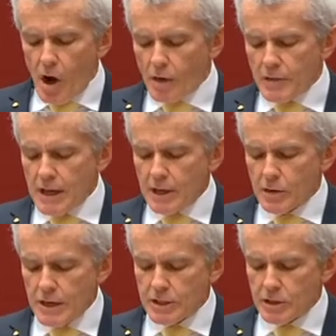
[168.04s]
of the
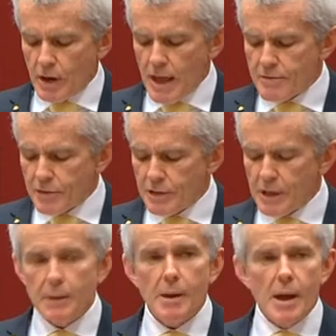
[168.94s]
increases on
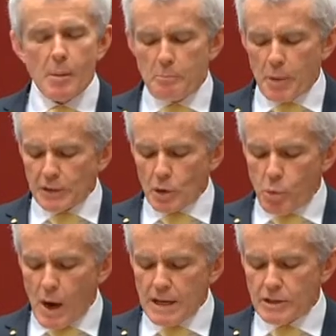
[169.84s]
everything but the
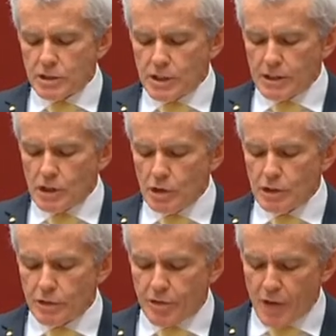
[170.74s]
wages that
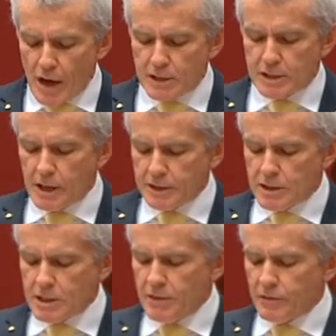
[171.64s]
union thugs like the
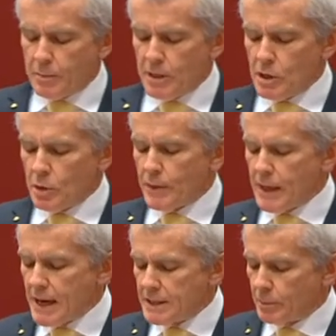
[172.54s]
CFMEU and
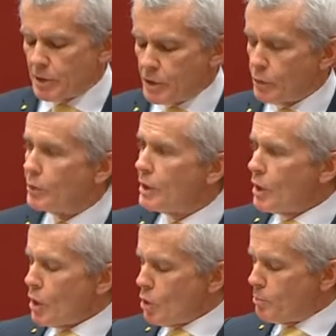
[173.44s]
the AWU,
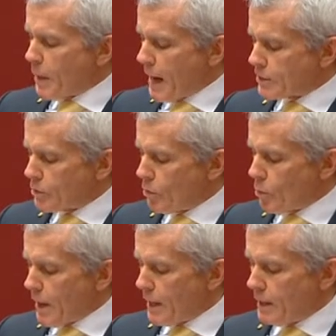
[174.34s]
who barter
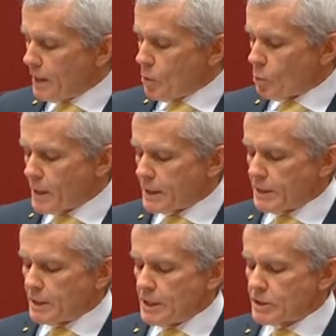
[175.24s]
away working
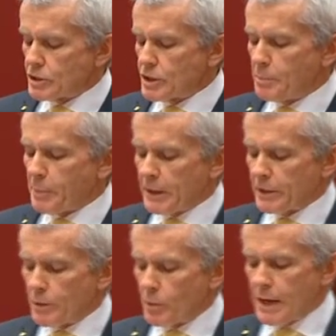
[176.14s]
conditions and
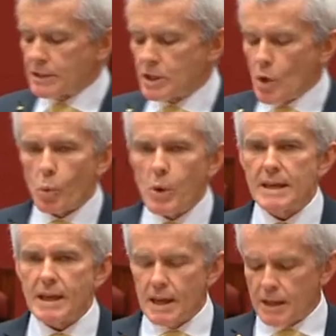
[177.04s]
penalty rates
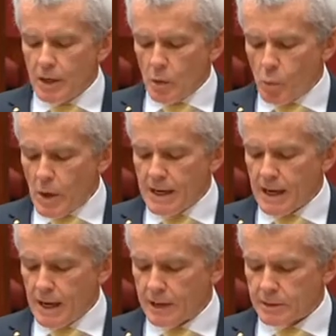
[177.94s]
week in, week
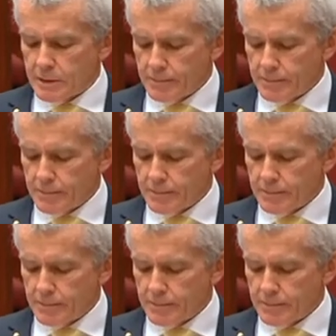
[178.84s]
out?